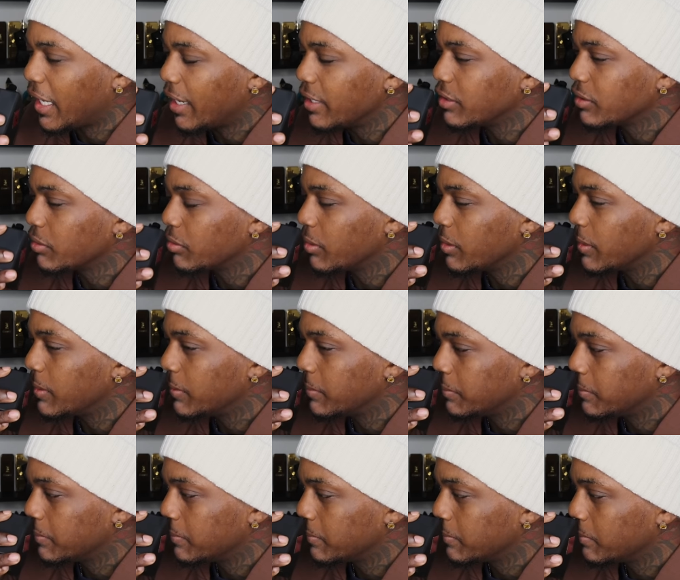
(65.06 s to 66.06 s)
ice
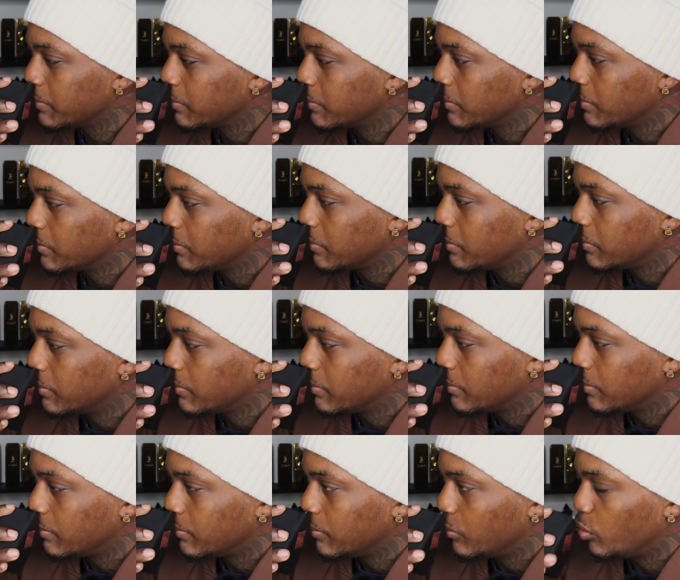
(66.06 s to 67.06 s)
cream
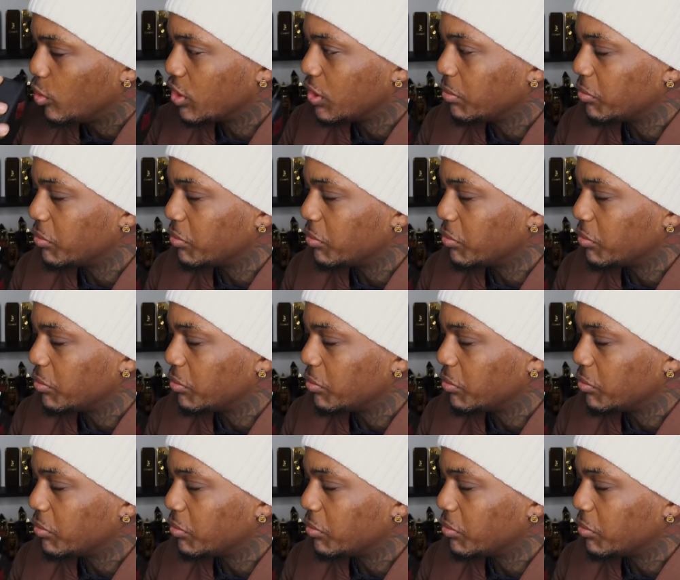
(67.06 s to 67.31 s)
with